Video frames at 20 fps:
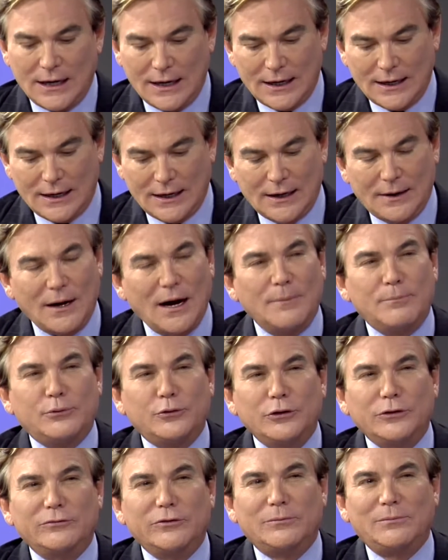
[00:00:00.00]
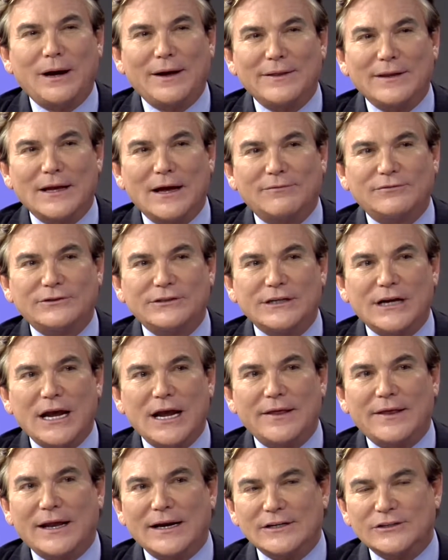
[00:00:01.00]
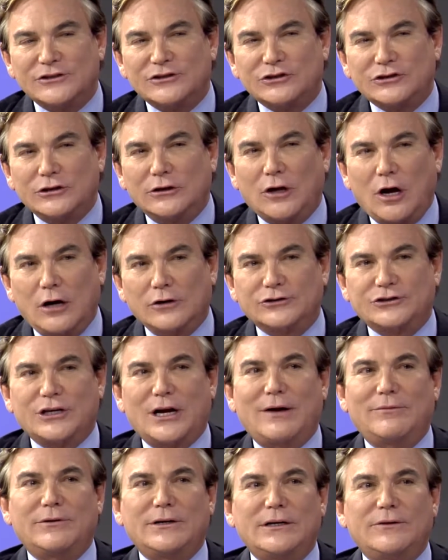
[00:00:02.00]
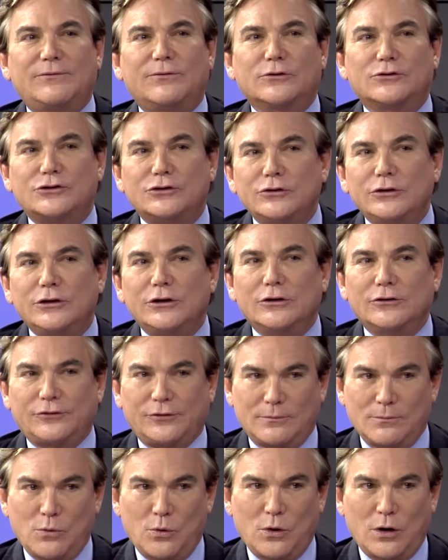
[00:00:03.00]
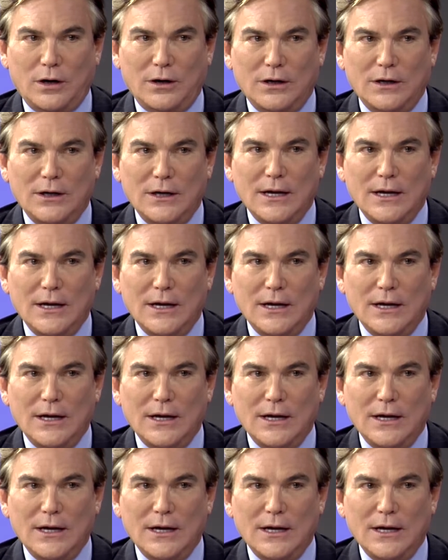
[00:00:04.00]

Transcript: approval by the FDA, that is longevity for 2 years or more.